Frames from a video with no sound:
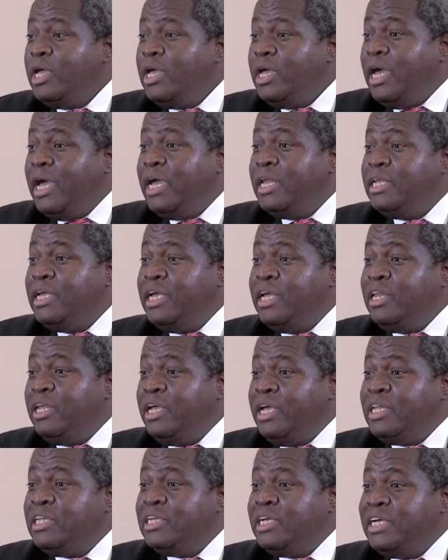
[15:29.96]
and
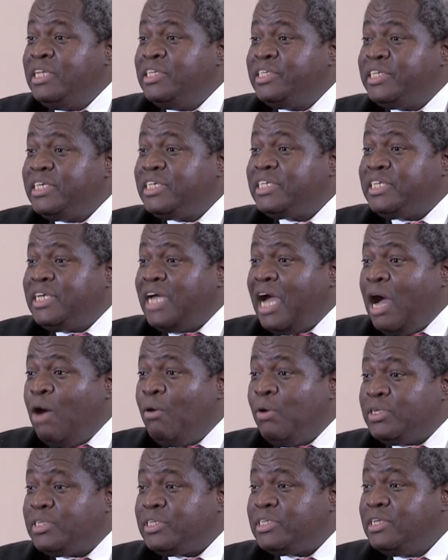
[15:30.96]
in 60
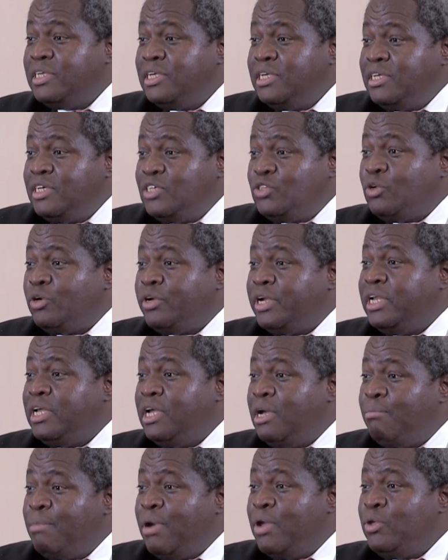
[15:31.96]
hours, it's already
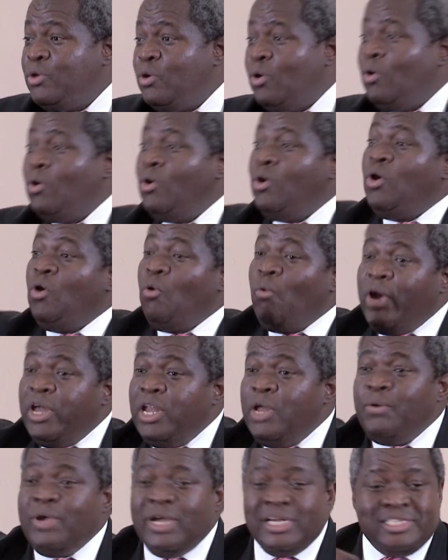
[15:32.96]
a manure
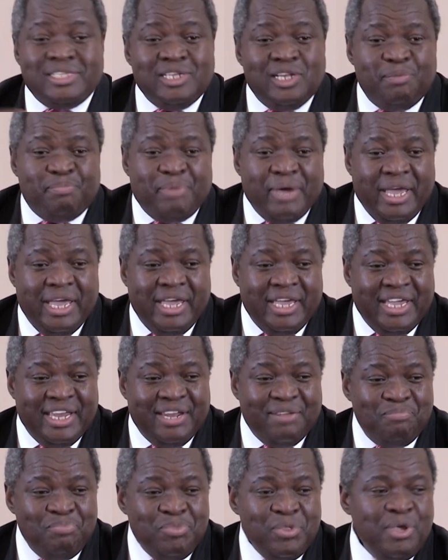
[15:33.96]
when we are still paying
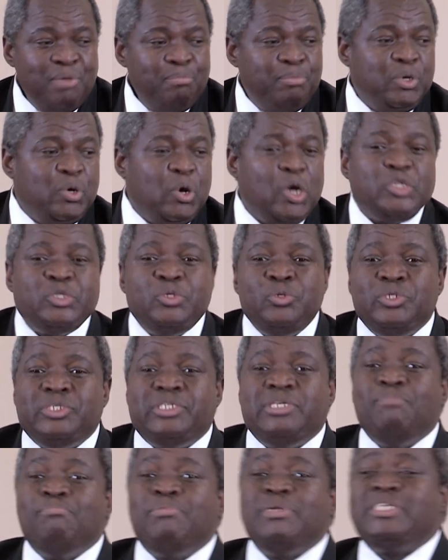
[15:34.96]
it. Because you
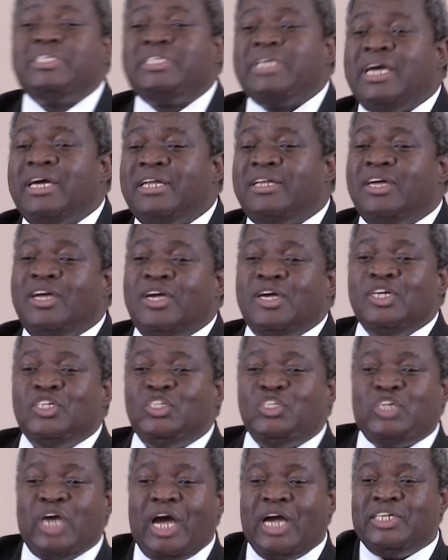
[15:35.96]
simply
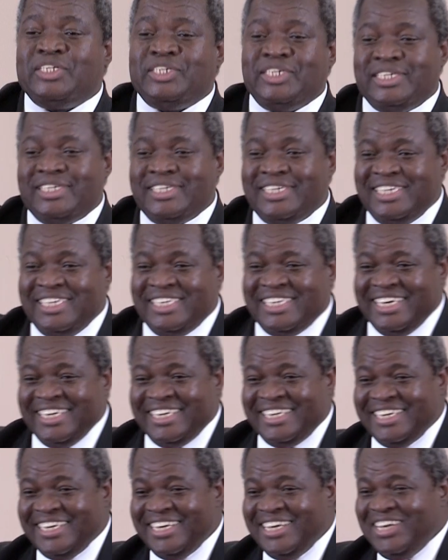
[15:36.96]
said, charge it, is
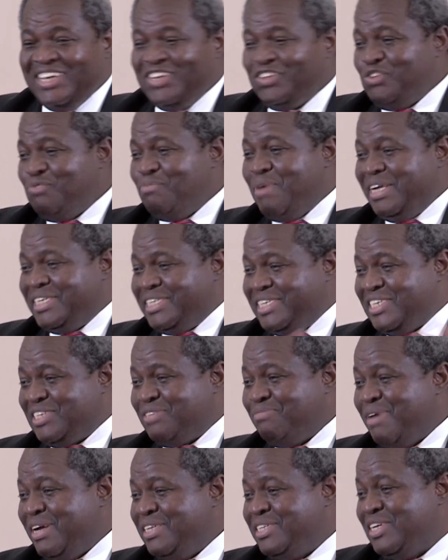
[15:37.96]
it? To my
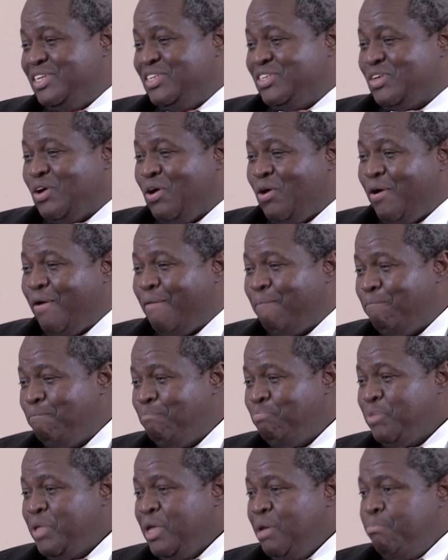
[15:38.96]
6 months and so on.
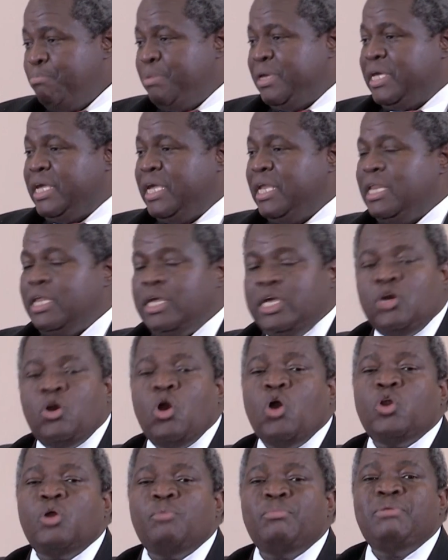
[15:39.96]
Begin
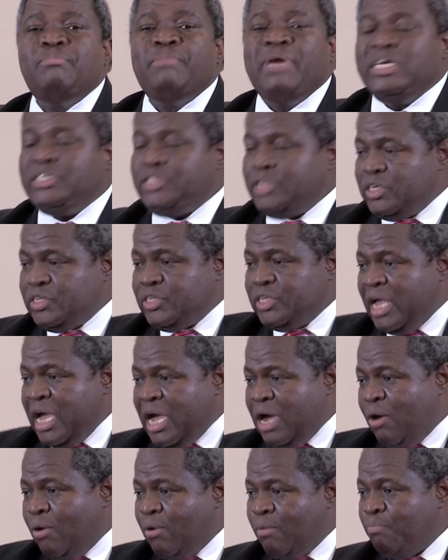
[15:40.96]
economy measures
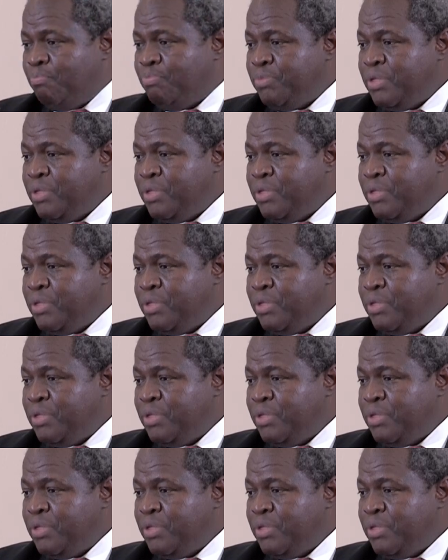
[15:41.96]
now.